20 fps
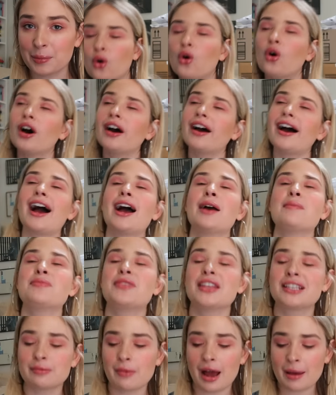Or
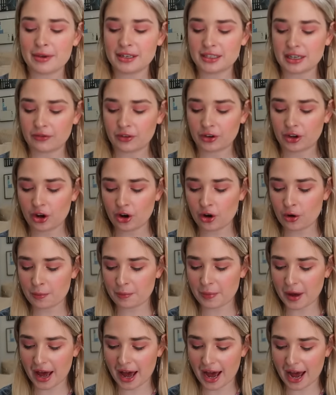this might be difficult,
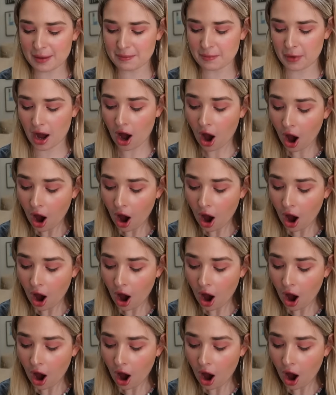but I'm...